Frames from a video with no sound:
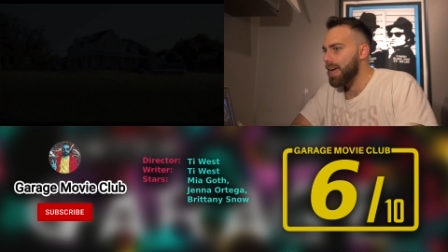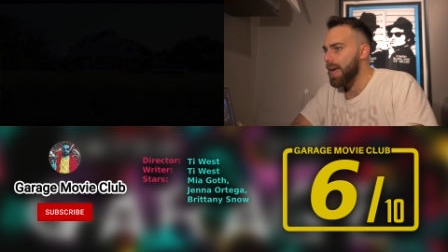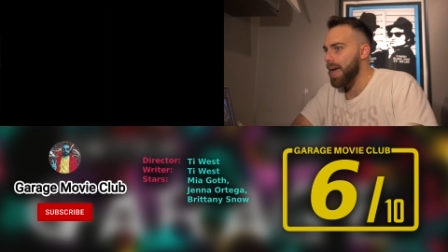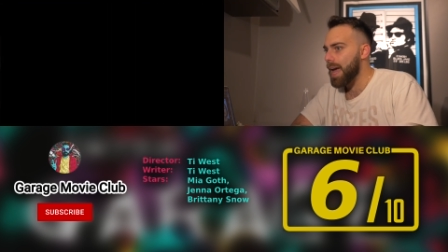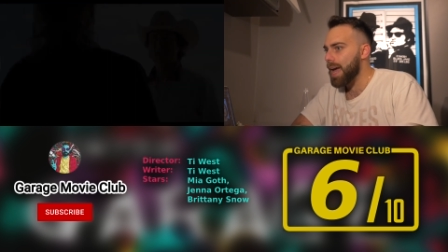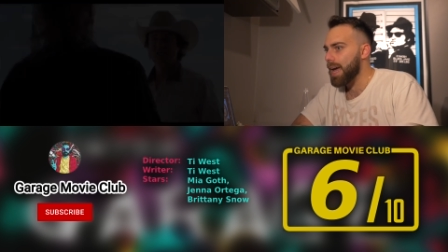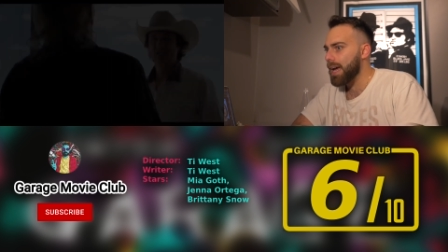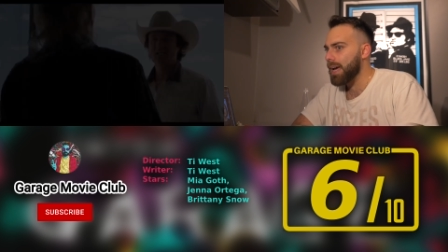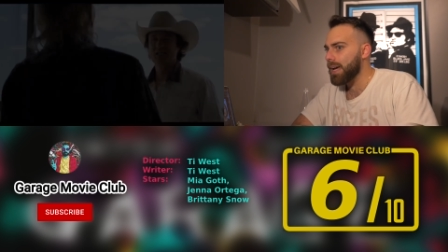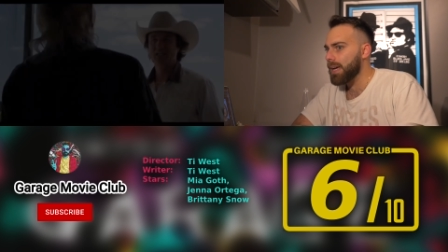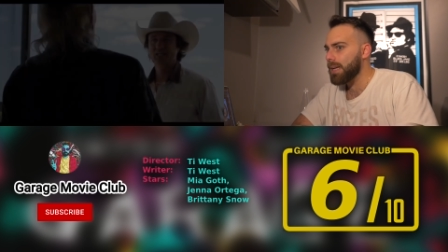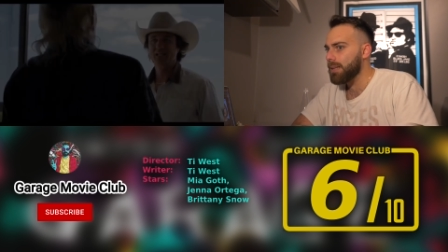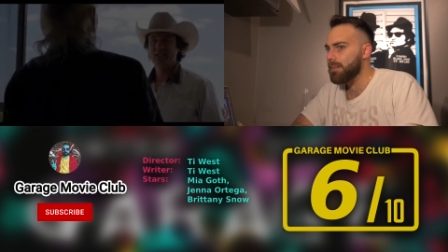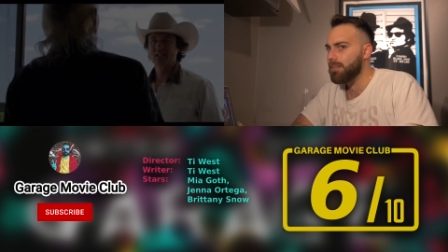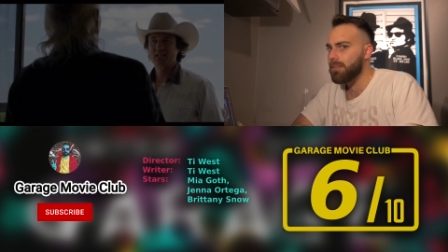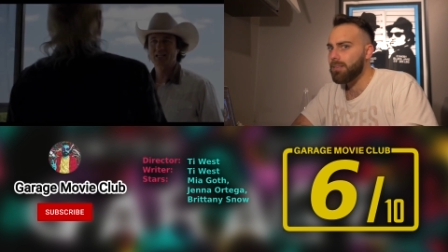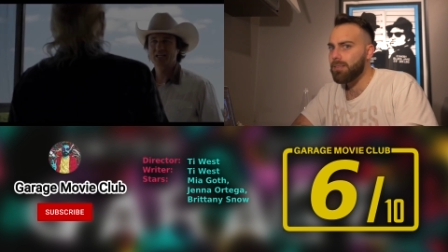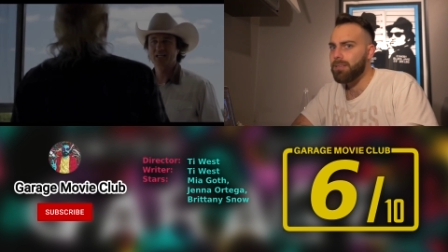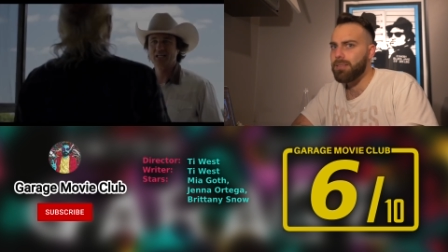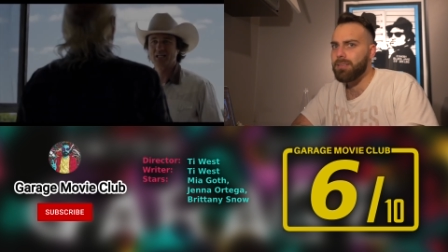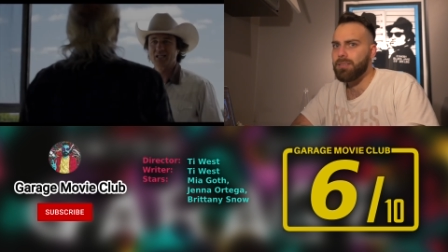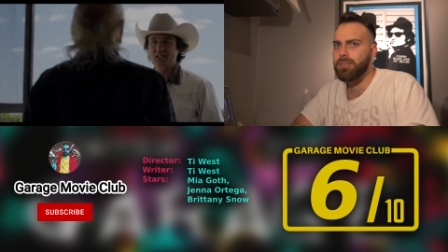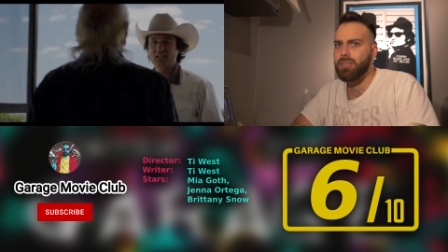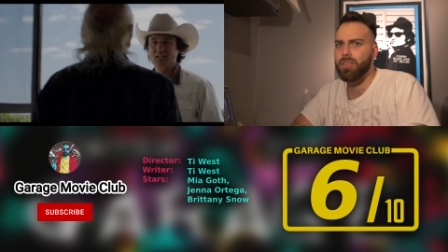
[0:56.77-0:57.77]

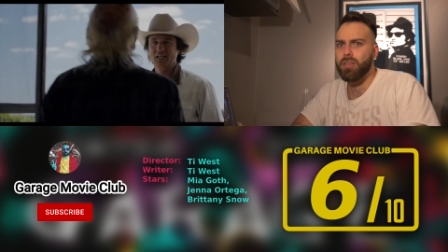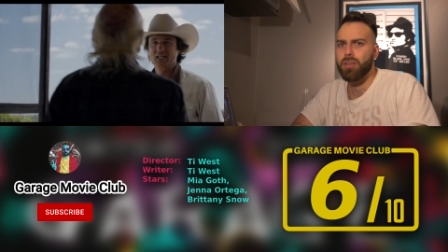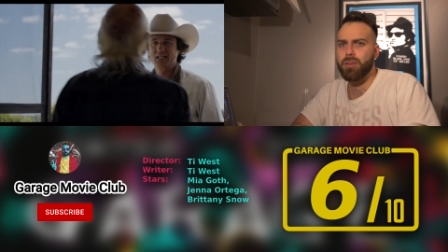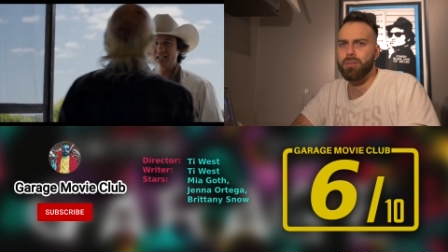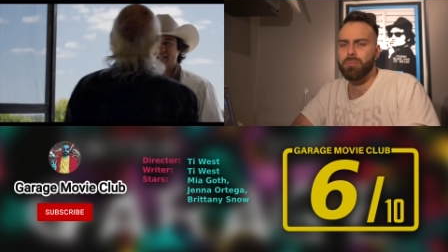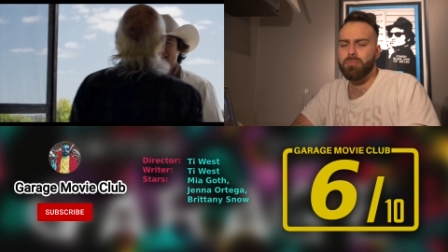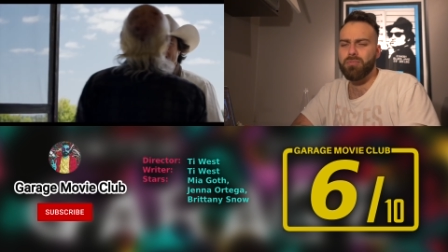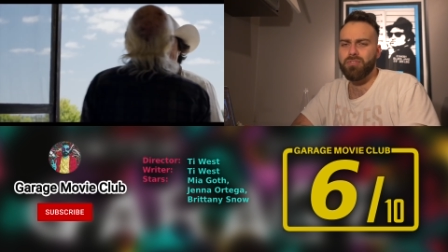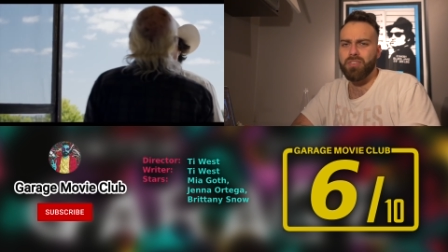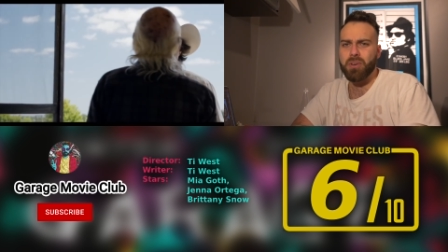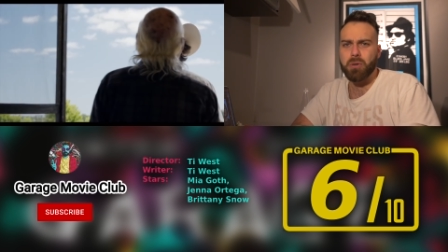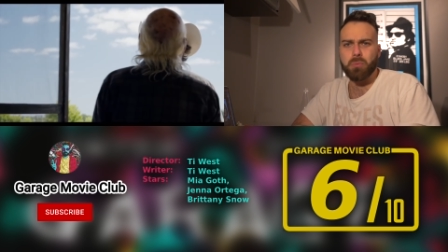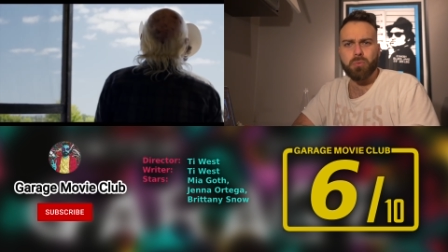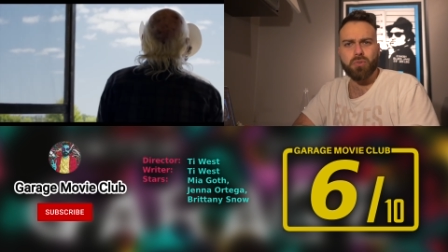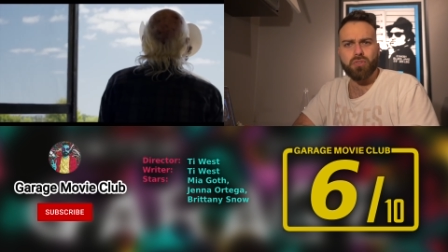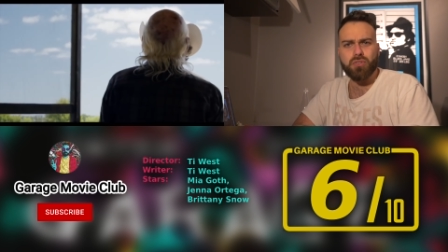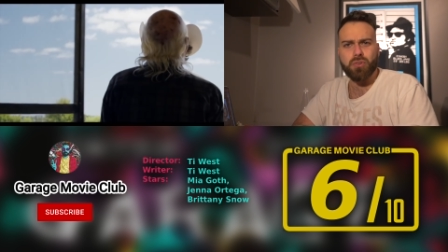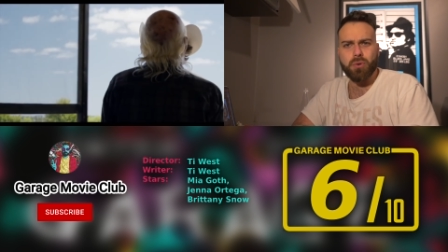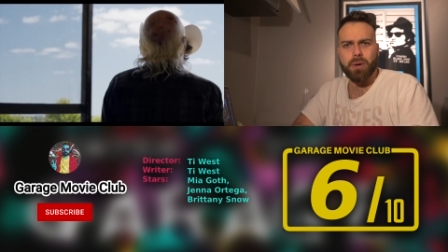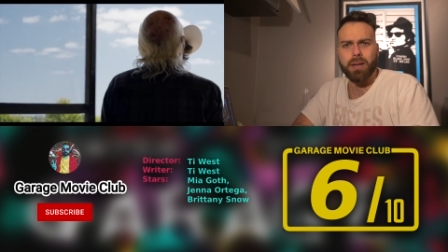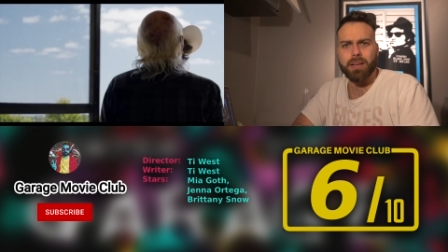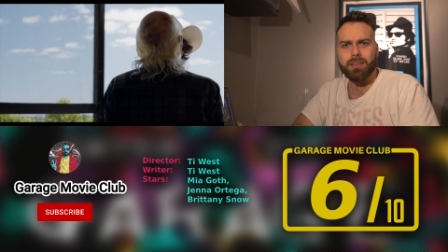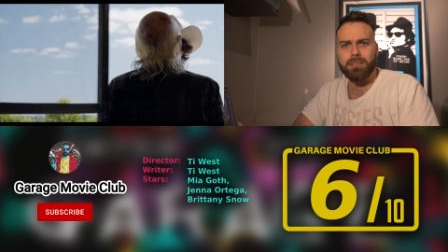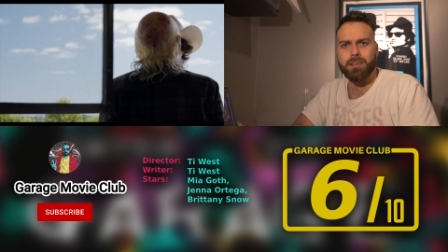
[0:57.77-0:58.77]
And the film was
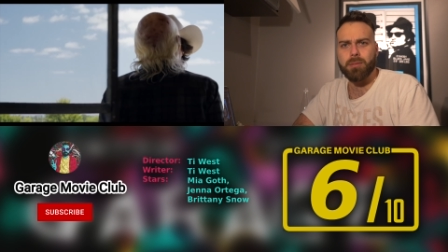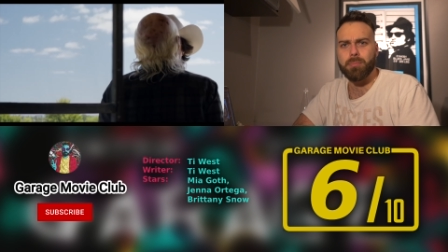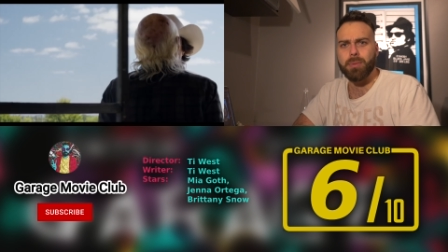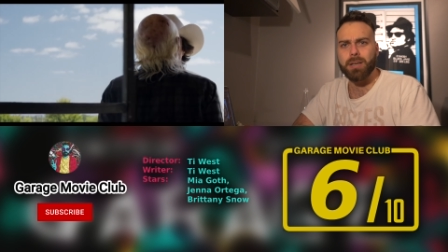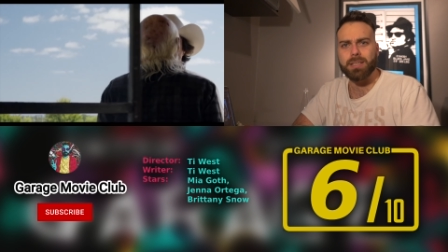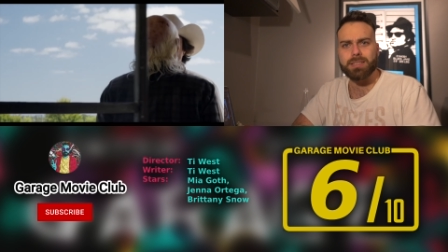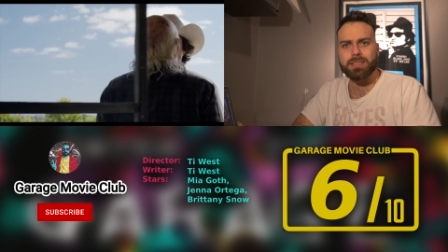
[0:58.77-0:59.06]
directed by